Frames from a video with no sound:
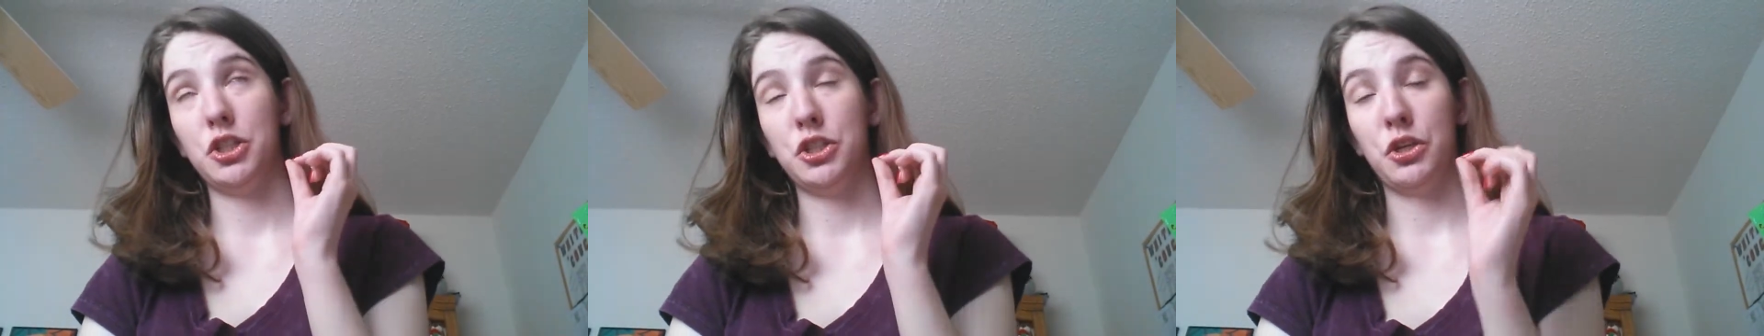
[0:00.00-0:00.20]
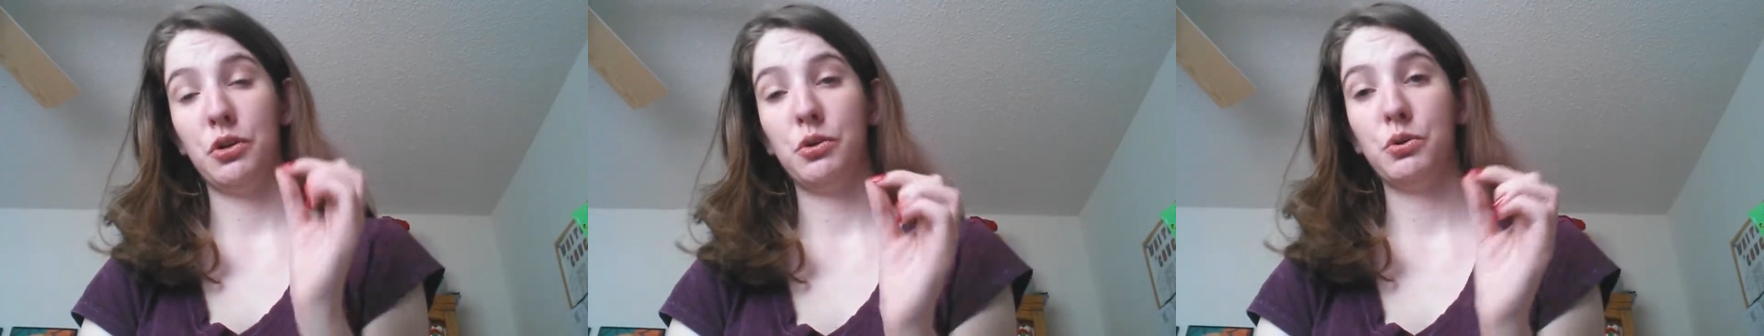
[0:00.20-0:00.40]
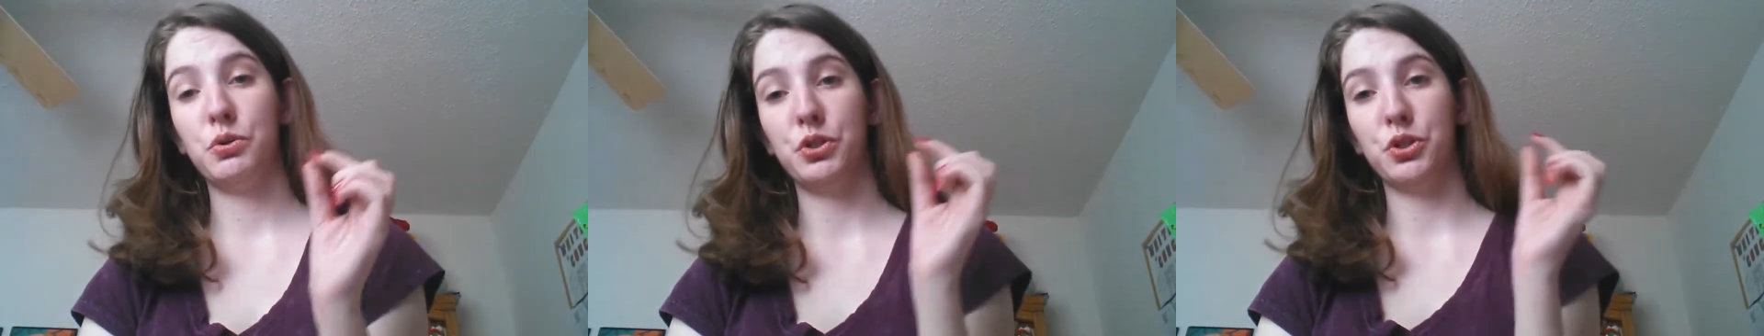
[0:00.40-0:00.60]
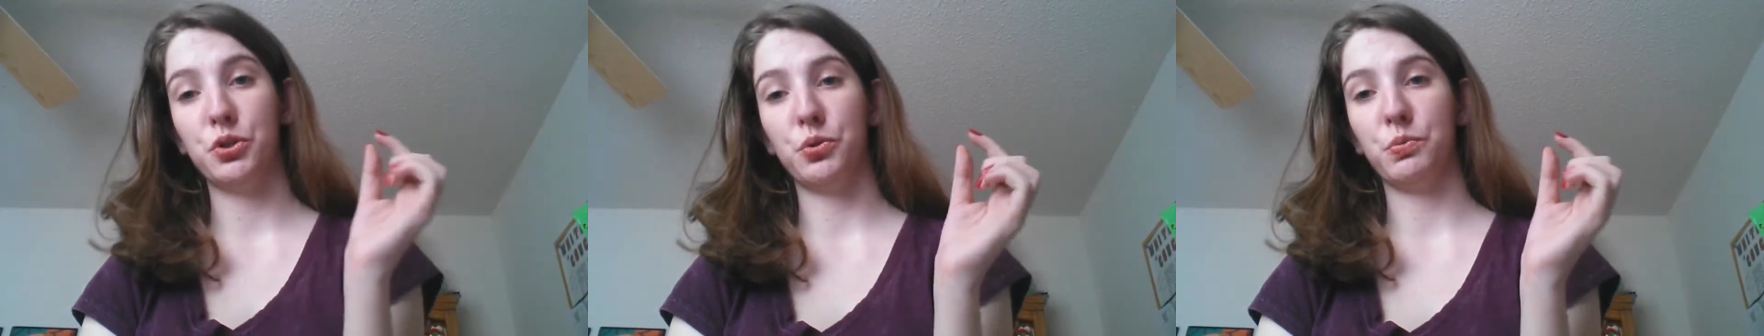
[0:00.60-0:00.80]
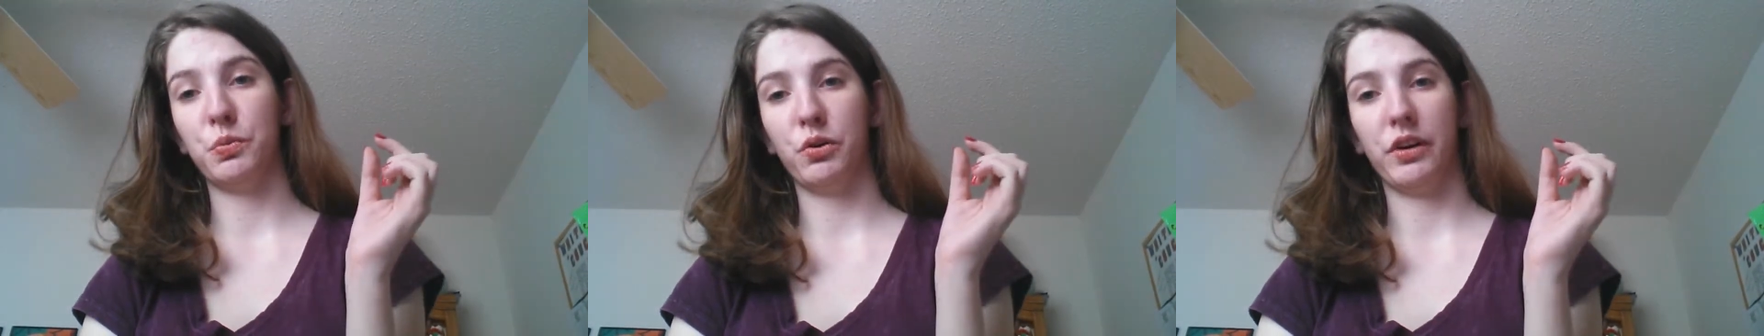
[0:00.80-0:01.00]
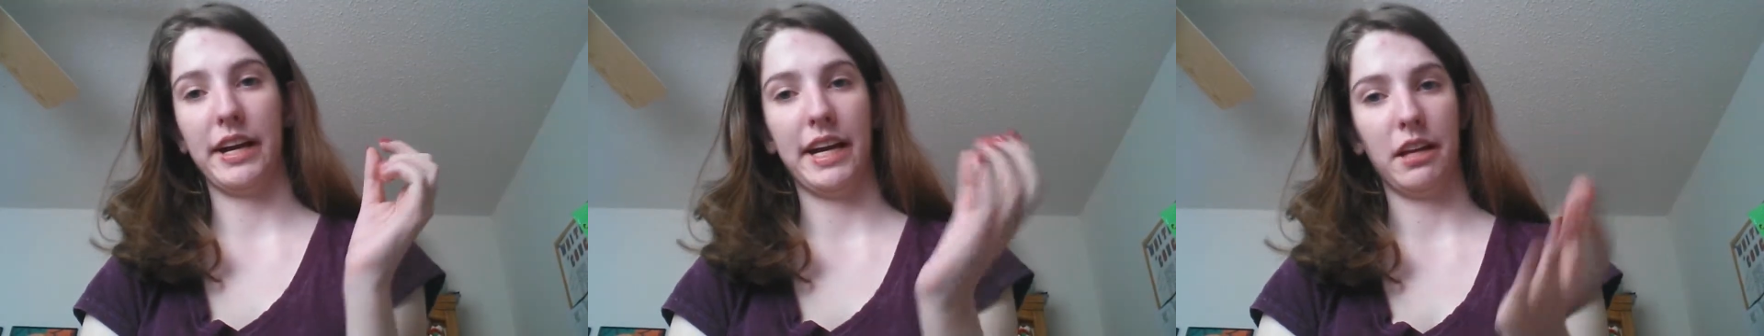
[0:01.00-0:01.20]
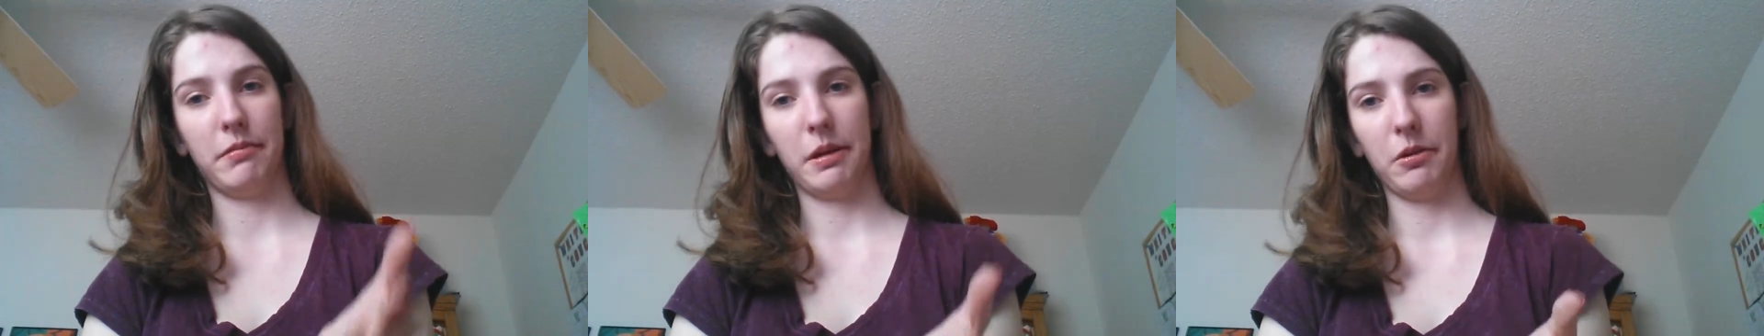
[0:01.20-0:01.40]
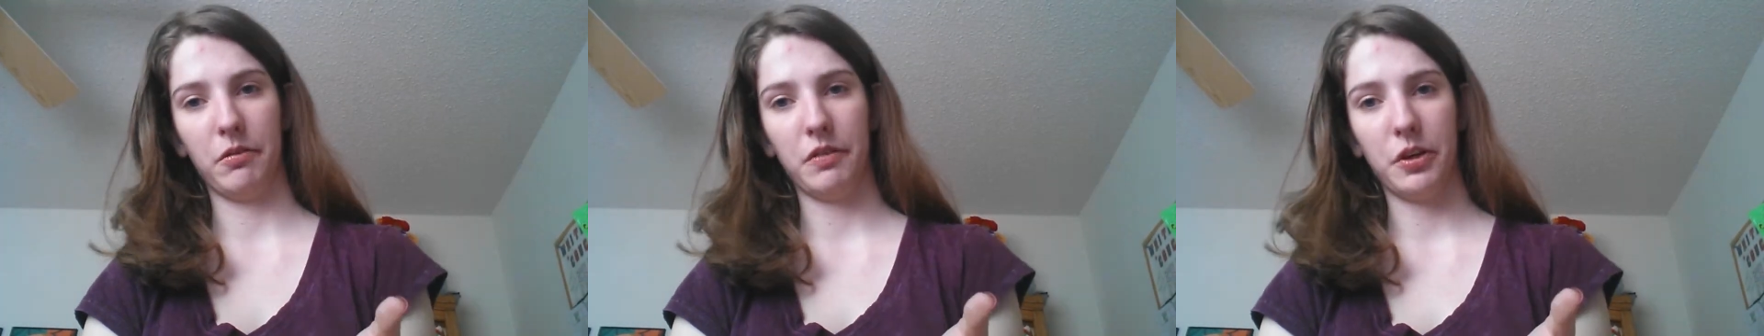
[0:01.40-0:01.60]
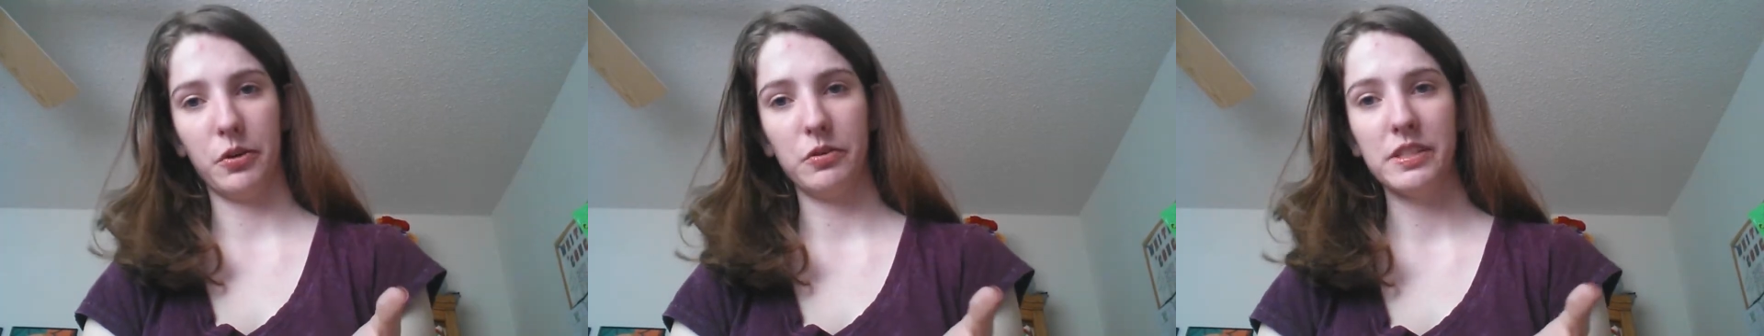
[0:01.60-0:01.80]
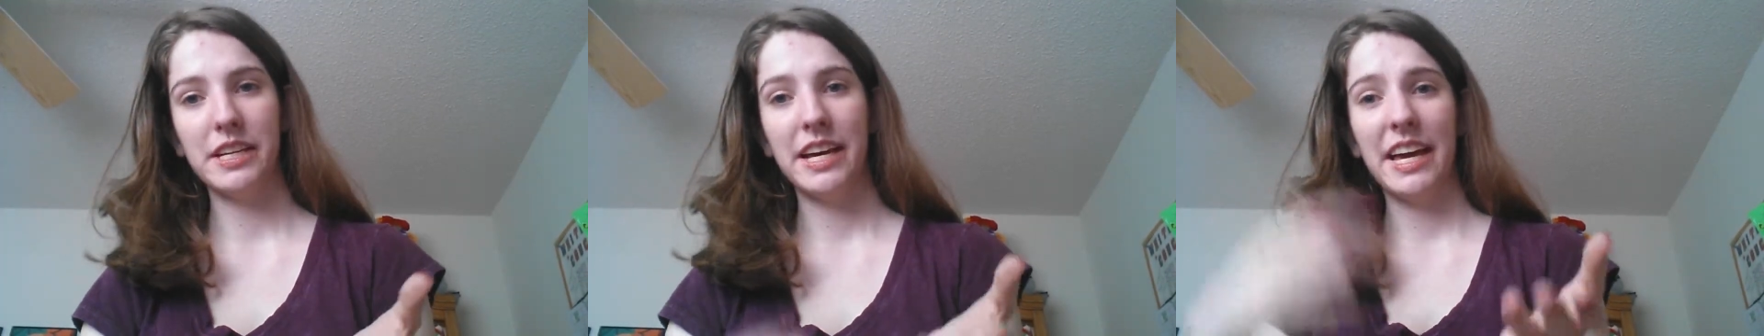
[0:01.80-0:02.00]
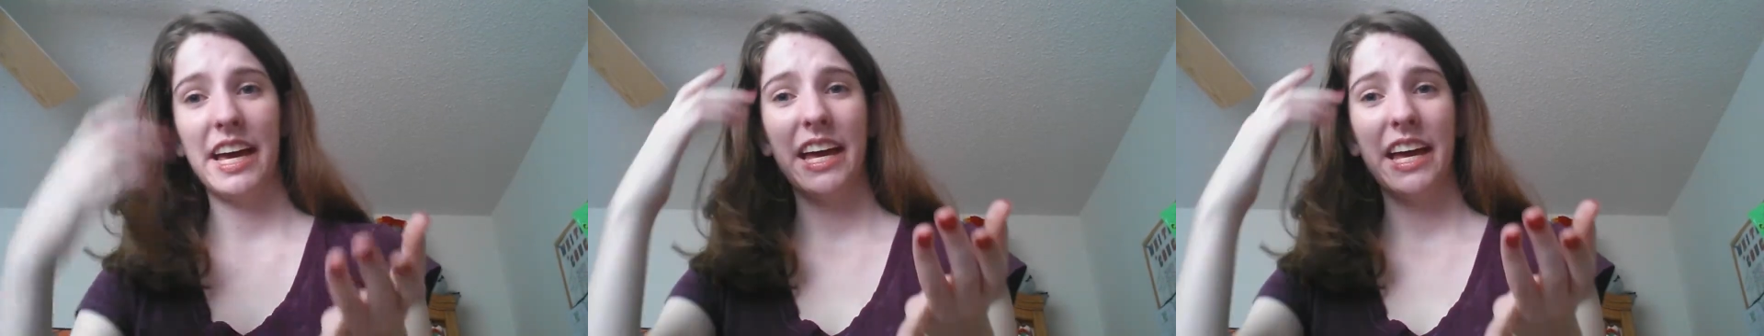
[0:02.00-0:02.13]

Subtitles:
to do more anime reviews.